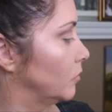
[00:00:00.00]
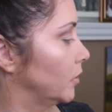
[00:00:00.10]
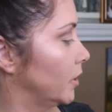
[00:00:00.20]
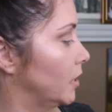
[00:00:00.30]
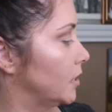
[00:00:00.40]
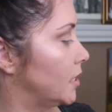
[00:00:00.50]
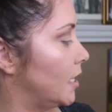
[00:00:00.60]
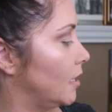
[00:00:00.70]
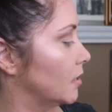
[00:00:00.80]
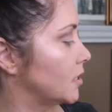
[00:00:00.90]
We're gonna
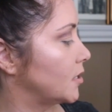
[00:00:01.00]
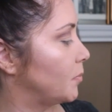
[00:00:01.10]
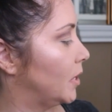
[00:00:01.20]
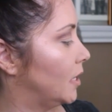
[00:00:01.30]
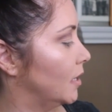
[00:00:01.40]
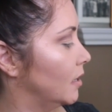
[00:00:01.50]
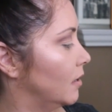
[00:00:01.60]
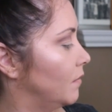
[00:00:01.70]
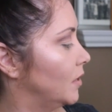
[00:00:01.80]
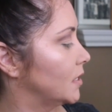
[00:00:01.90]
take a spot
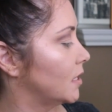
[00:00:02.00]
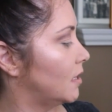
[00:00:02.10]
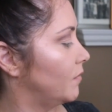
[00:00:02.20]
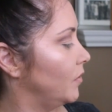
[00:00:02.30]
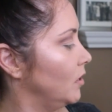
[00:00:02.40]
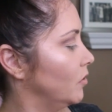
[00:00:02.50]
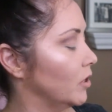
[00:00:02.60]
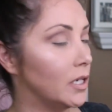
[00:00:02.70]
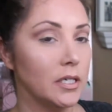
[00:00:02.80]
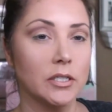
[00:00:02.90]
of the Toffee
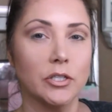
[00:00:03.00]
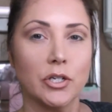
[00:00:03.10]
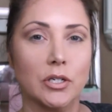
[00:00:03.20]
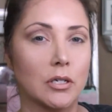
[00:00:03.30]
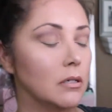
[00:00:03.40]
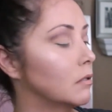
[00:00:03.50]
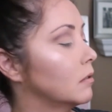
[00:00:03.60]
Crunch